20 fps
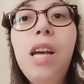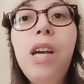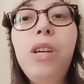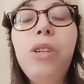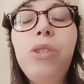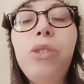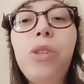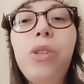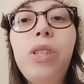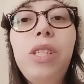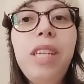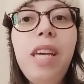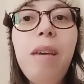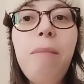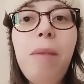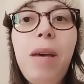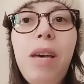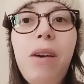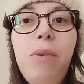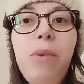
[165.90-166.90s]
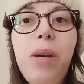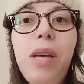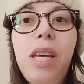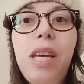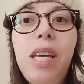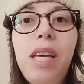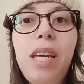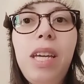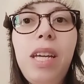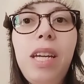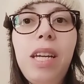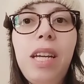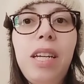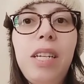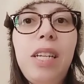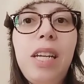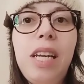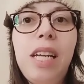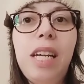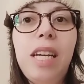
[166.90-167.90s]
So this came out in
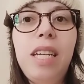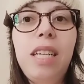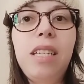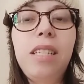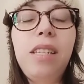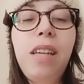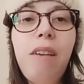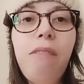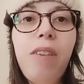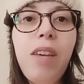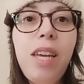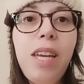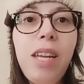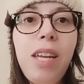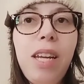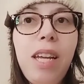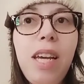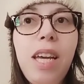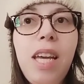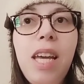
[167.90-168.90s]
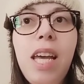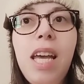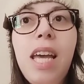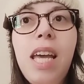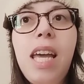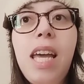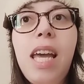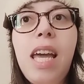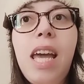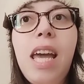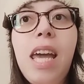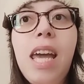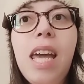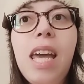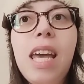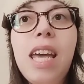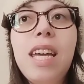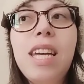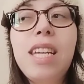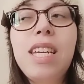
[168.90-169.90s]
1997,
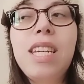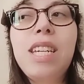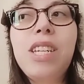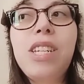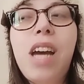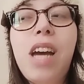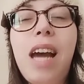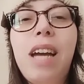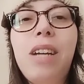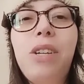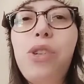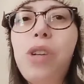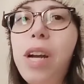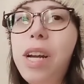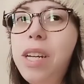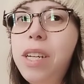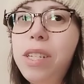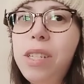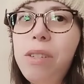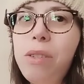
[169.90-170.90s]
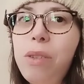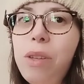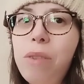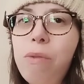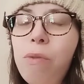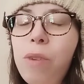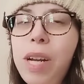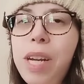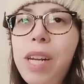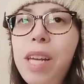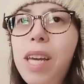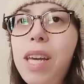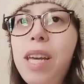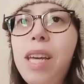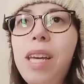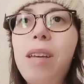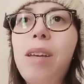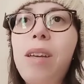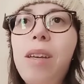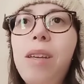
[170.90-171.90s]
and I tried to read
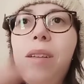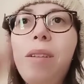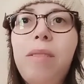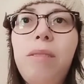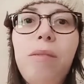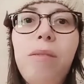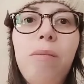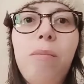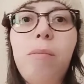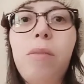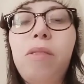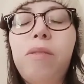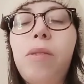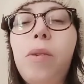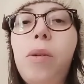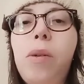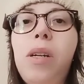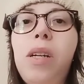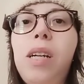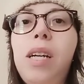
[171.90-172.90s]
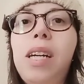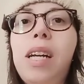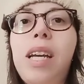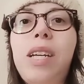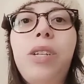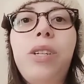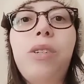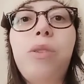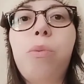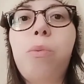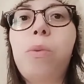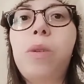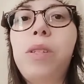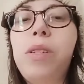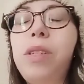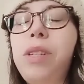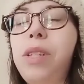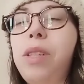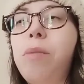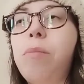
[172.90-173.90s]
it before, and I just
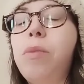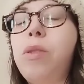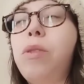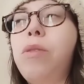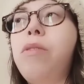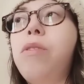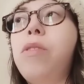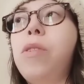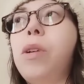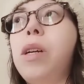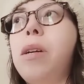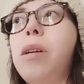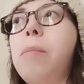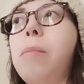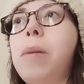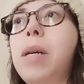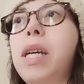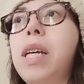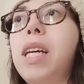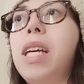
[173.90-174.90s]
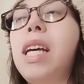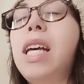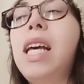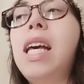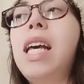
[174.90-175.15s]
wasn't in the mood for it, but